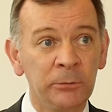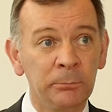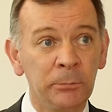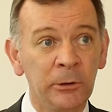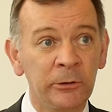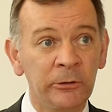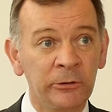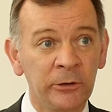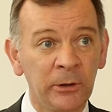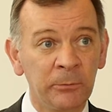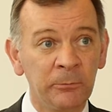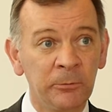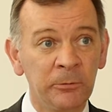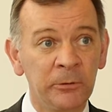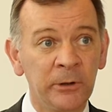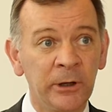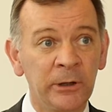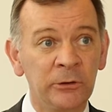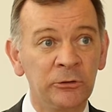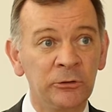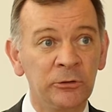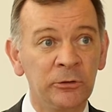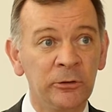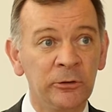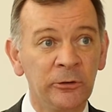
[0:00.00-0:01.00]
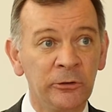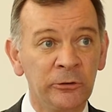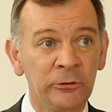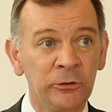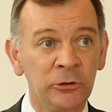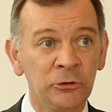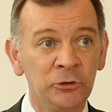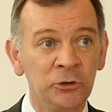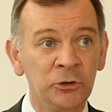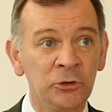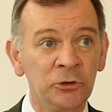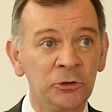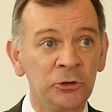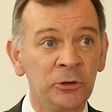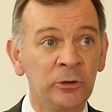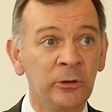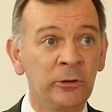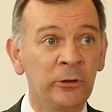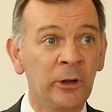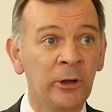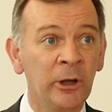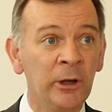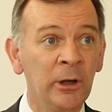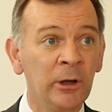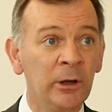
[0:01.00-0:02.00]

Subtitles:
by some financial institutions